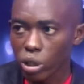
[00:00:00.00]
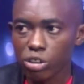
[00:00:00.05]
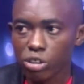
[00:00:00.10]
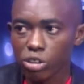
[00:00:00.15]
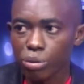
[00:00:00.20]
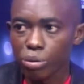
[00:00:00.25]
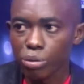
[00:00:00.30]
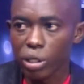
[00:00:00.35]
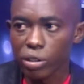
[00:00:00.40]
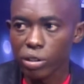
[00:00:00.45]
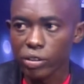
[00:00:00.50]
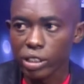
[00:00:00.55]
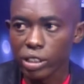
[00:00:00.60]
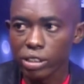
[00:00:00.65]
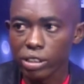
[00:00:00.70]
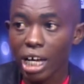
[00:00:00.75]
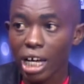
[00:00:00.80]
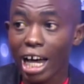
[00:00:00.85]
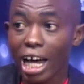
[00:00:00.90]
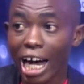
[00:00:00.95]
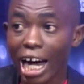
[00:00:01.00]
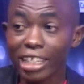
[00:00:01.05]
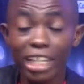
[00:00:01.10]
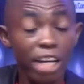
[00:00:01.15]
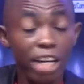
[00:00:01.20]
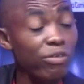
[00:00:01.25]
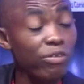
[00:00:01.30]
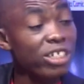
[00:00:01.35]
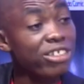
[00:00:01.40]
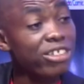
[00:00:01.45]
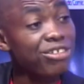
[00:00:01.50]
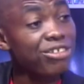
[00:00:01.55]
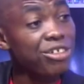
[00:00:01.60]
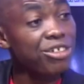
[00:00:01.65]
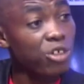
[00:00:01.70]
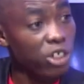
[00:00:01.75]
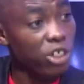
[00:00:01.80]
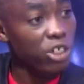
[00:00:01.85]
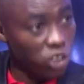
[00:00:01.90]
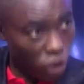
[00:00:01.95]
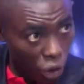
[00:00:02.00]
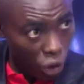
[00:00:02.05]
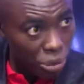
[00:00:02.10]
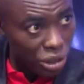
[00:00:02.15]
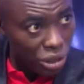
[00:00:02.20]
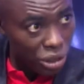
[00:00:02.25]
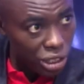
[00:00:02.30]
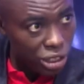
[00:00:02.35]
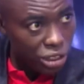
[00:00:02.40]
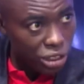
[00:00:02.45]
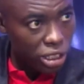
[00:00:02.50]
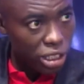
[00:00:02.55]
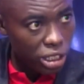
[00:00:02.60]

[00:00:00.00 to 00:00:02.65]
is politics. And every serious community,